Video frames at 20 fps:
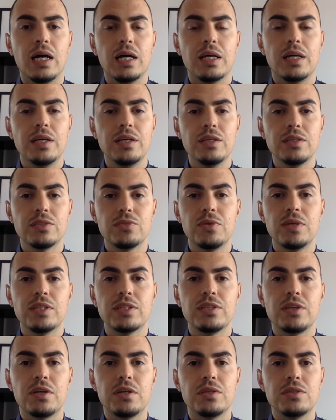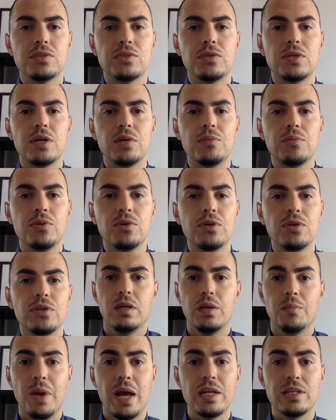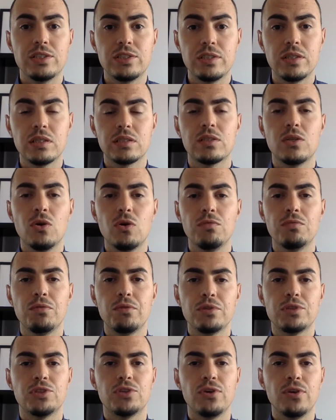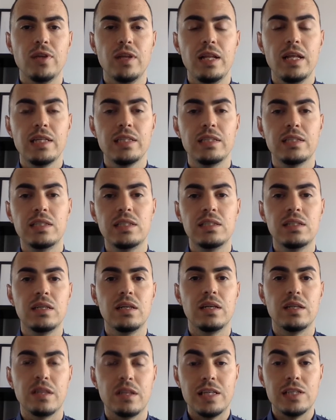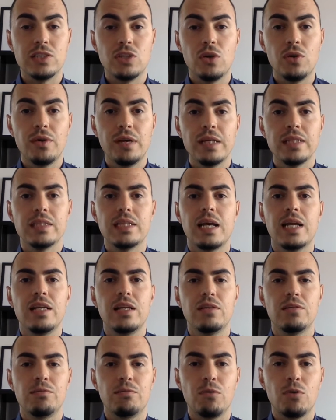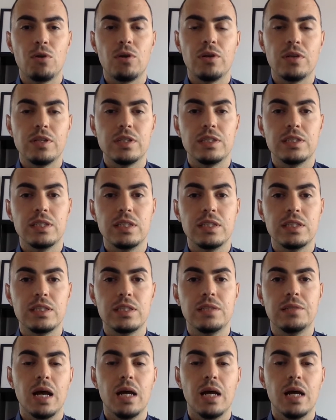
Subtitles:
He's really starting to come good. He managed 6 goals for Girona last season, and he's already tallied 4 this season.